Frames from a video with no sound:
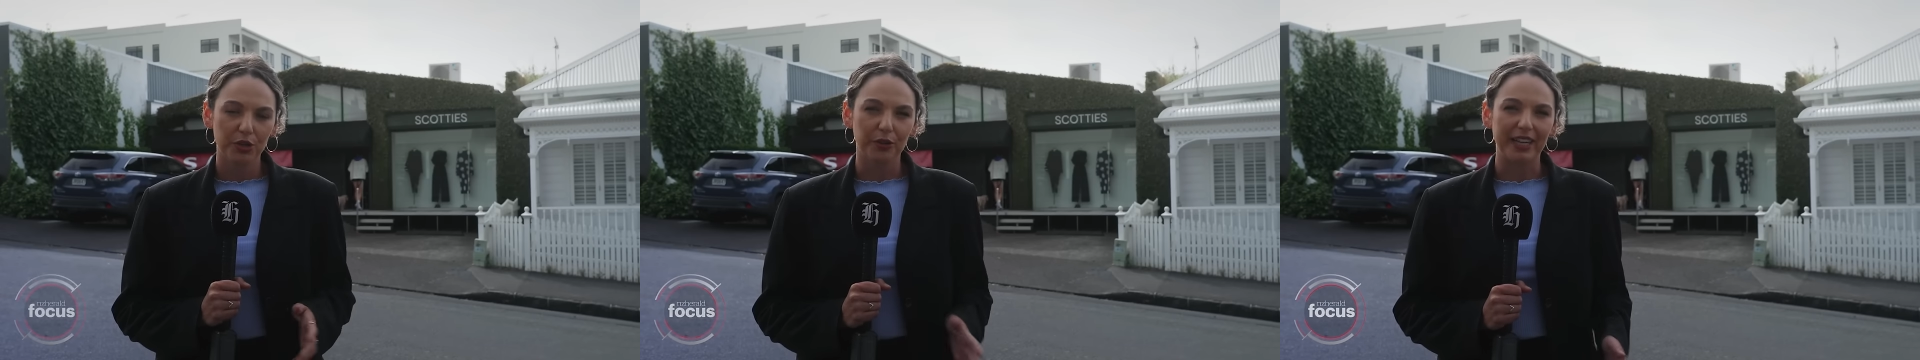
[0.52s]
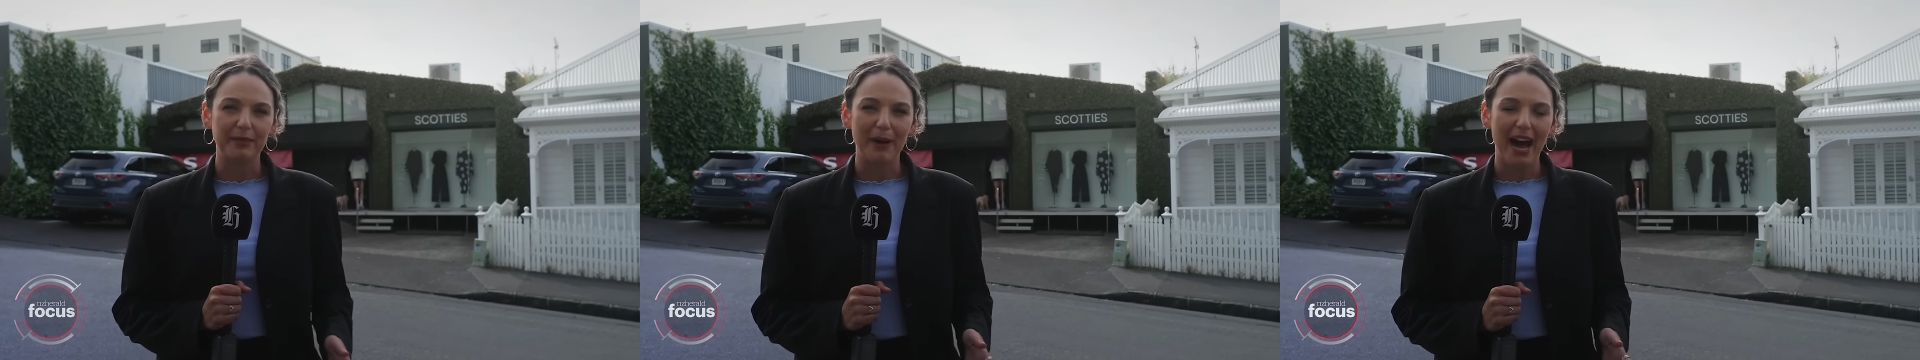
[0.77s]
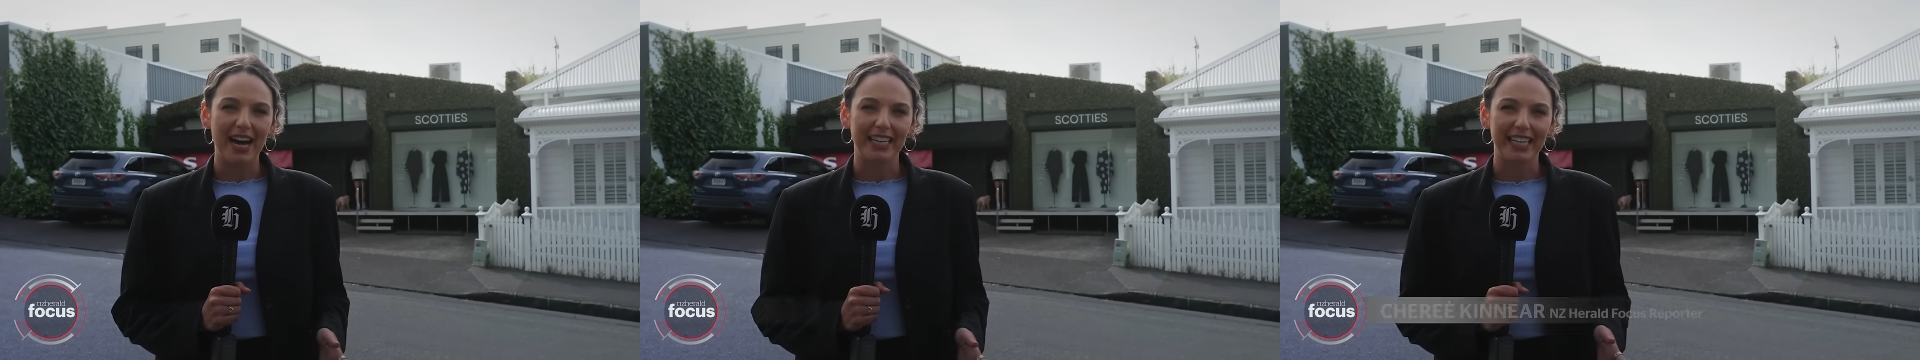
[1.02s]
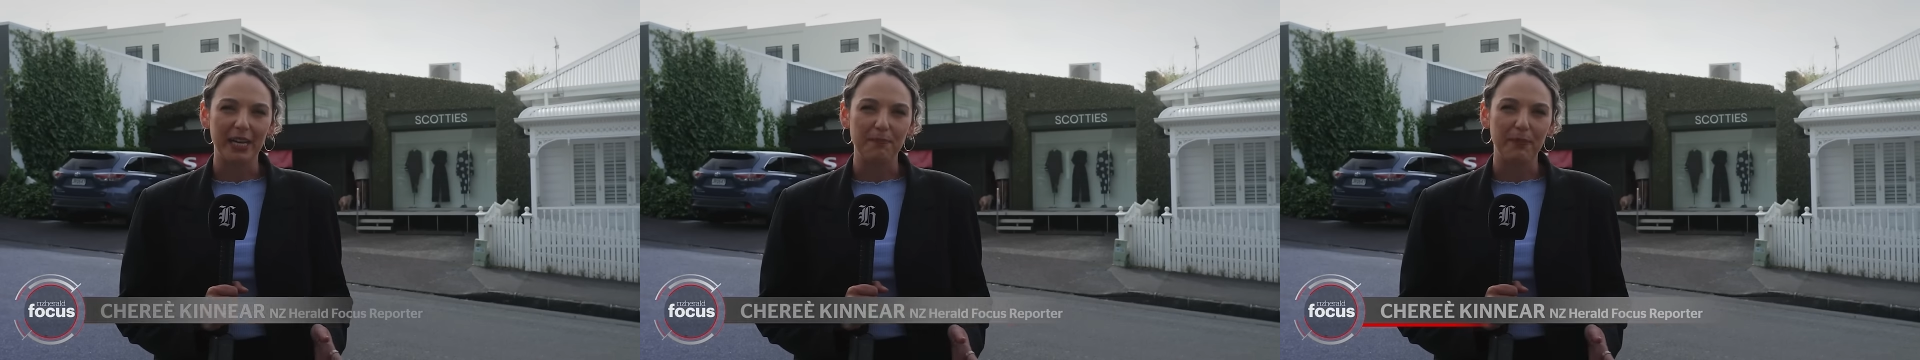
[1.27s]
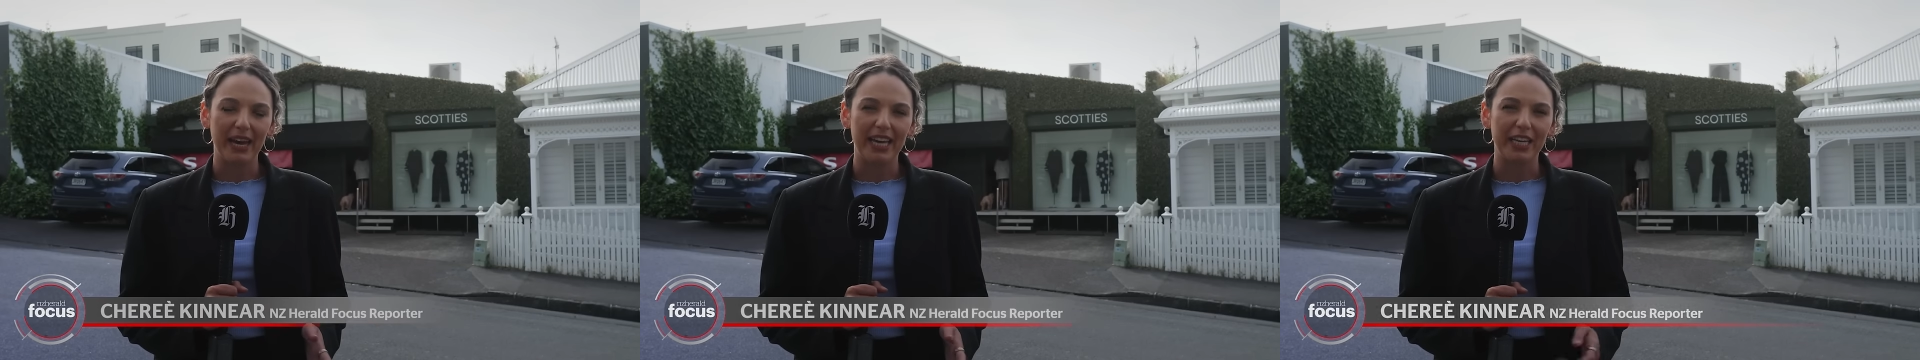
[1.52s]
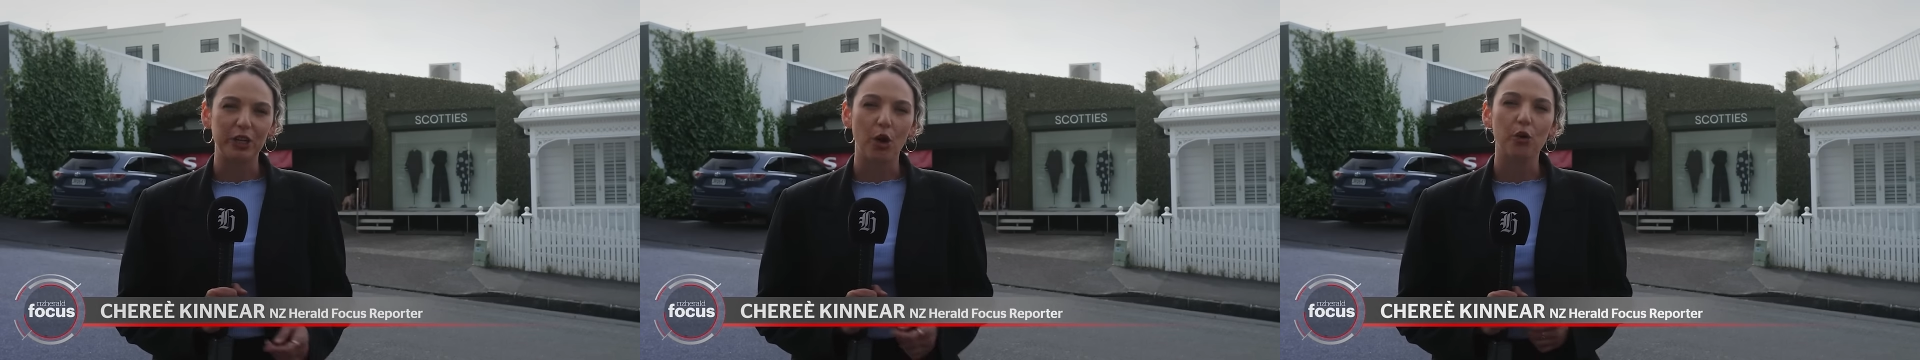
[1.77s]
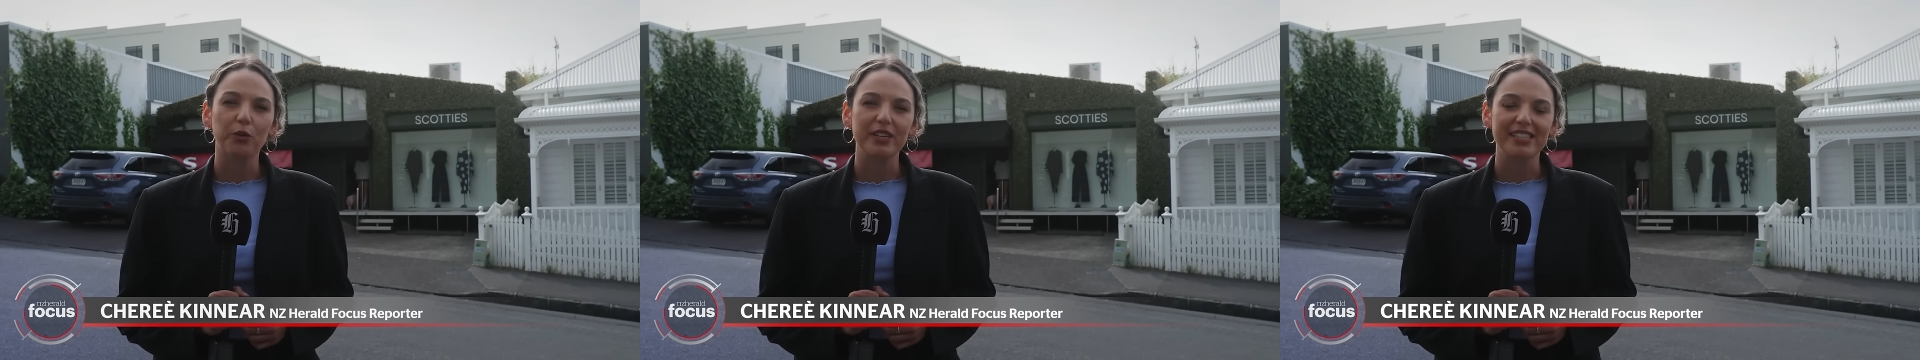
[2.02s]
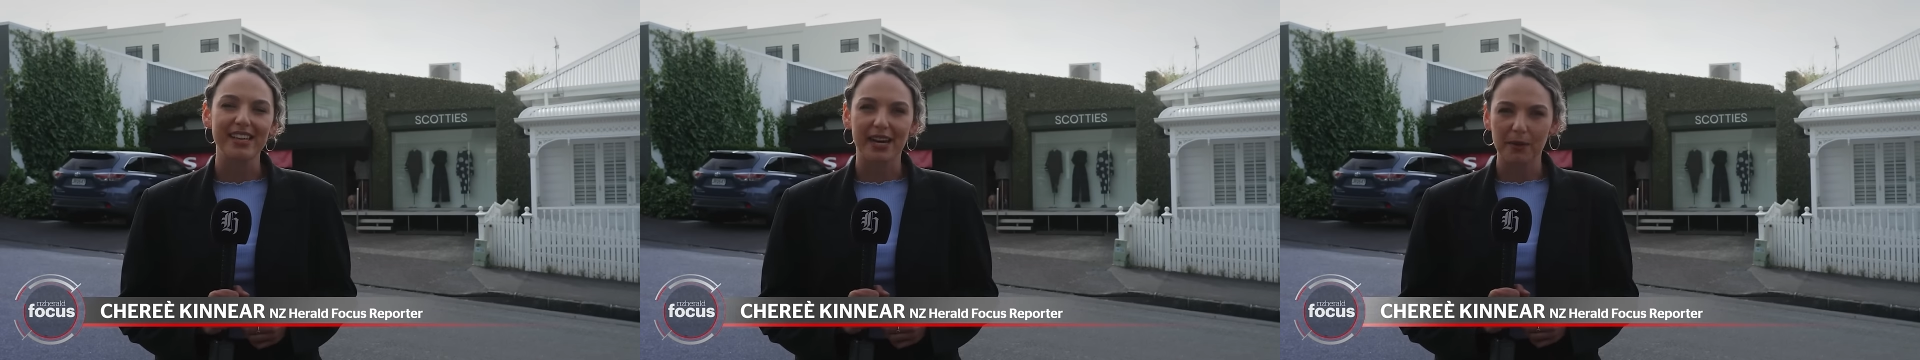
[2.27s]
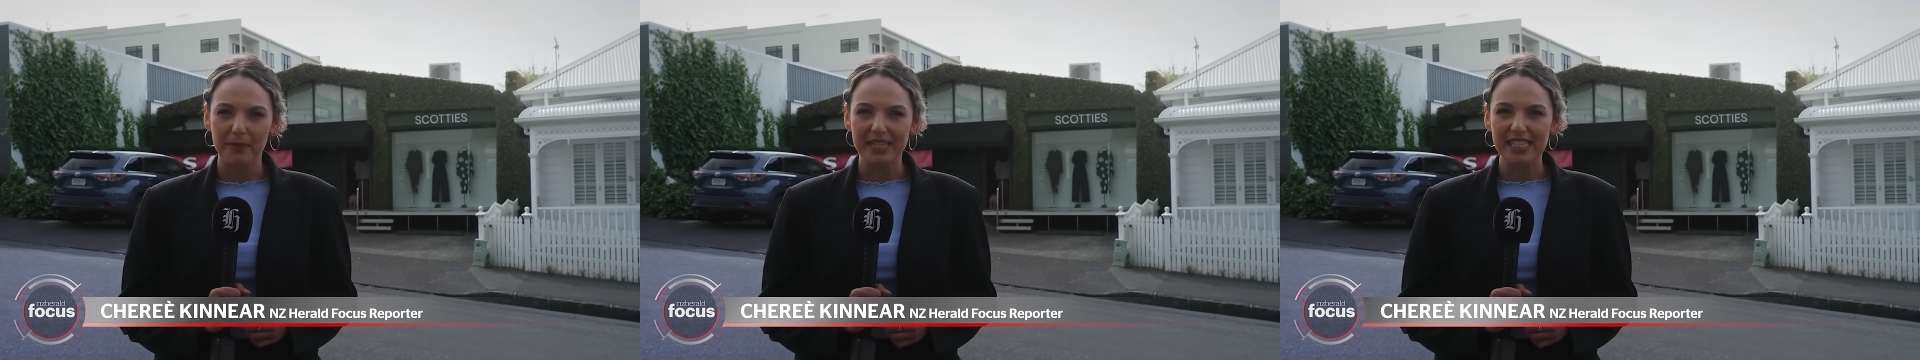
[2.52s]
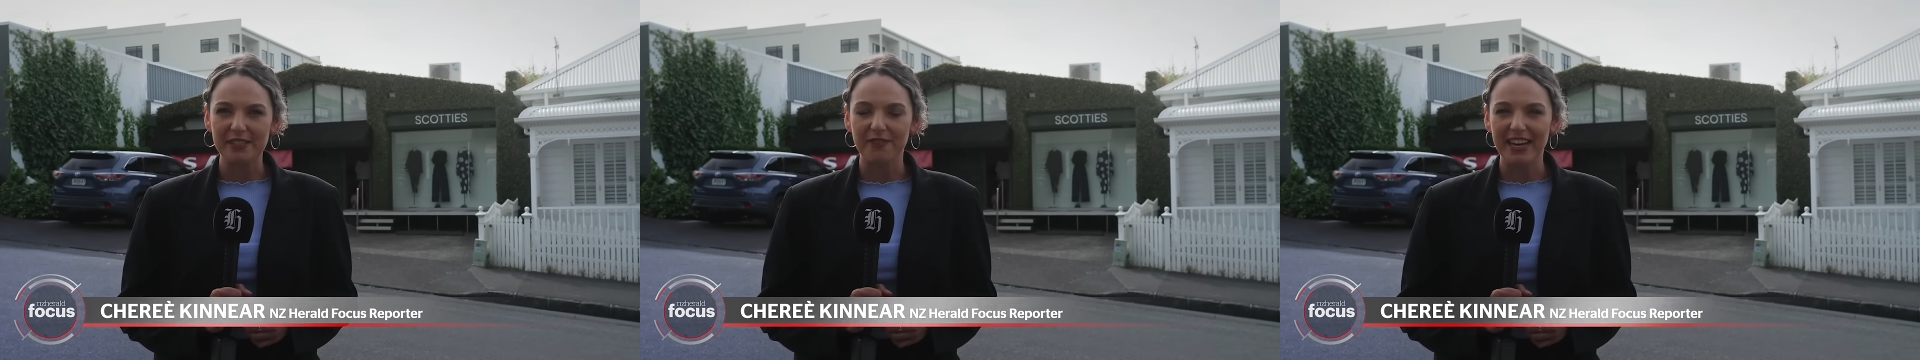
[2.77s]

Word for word: Green Party MP Golriz Ghahraman's